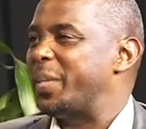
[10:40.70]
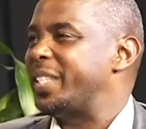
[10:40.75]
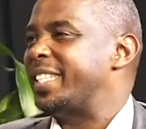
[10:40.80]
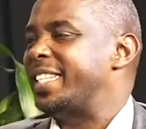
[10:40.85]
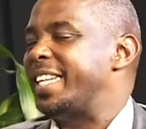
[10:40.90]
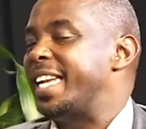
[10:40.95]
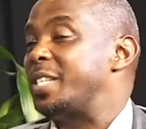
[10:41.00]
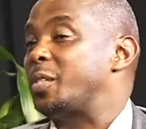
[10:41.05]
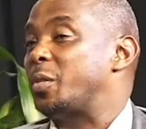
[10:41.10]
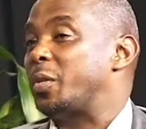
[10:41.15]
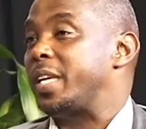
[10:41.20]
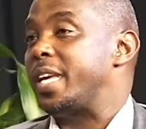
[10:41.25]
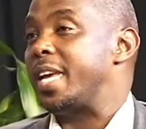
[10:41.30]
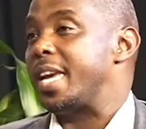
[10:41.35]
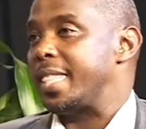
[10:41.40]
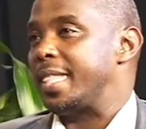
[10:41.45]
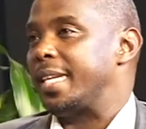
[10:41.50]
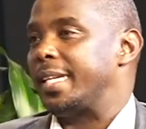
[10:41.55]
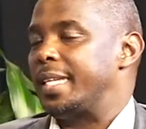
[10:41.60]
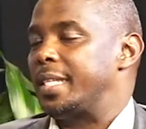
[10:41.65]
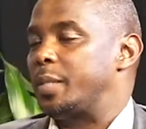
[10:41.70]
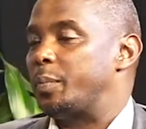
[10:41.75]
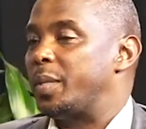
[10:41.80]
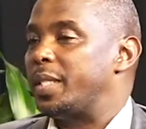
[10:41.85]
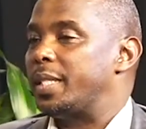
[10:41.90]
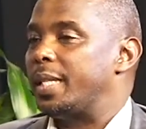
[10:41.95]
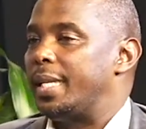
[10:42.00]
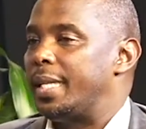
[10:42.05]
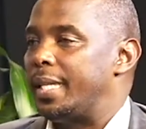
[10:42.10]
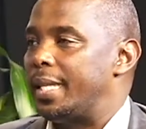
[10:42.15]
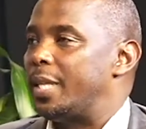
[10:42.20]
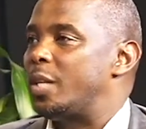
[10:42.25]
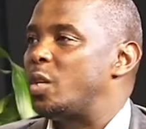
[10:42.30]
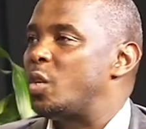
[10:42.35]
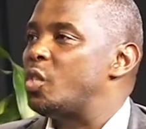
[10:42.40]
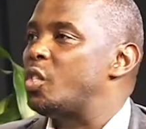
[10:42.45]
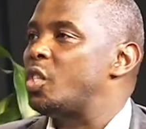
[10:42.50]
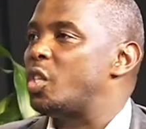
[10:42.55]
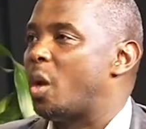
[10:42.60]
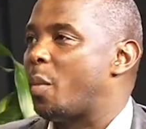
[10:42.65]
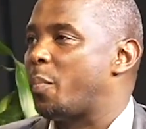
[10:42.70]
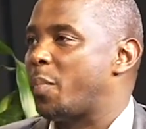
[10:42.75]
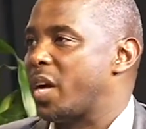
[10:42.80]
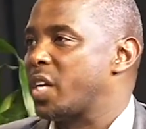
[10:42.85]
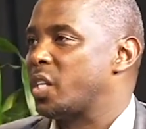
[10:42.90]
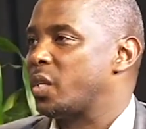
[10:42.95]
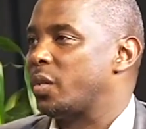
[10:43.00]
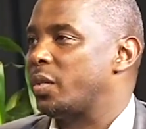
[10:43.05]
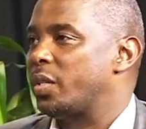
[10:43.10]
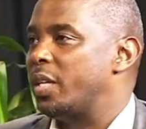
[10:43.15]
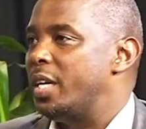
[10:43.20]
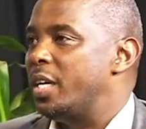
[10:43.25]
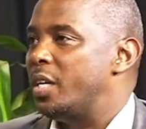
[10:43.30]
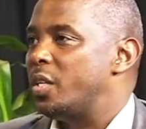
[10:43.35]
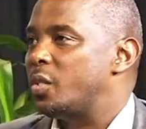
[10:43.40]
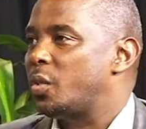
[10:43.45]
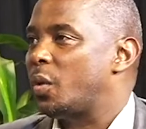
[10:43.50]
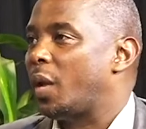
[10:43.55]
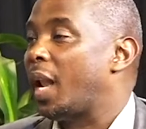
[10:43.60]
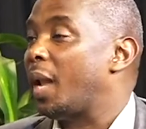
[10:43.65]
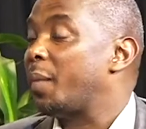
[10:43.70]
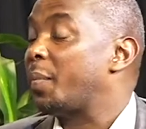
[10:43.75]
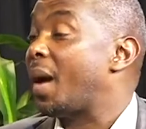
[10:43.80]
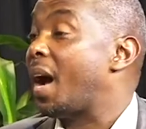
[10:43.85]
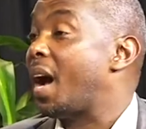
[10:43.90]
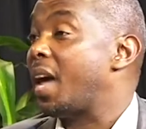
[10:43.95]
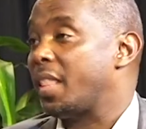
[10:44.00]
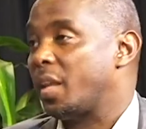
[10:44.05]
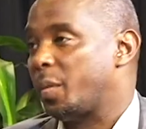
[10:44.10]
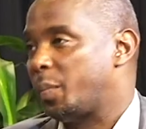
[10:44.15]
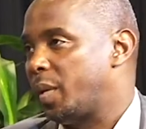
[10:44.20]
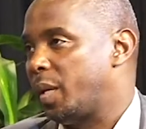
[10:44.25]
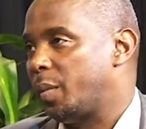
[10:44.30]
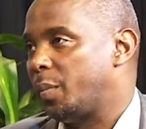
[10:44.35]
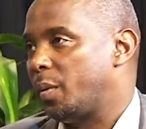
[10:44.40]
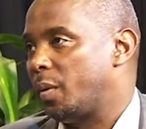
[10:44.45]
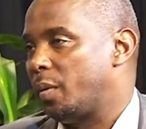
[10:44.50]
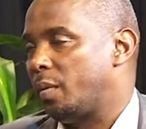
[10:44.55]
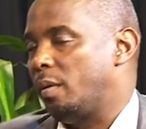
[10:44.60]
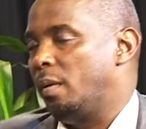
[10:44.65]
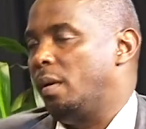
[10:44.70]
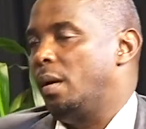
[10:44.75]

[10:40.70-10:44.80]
pretty nice to hear that, especially using your passion to help other people.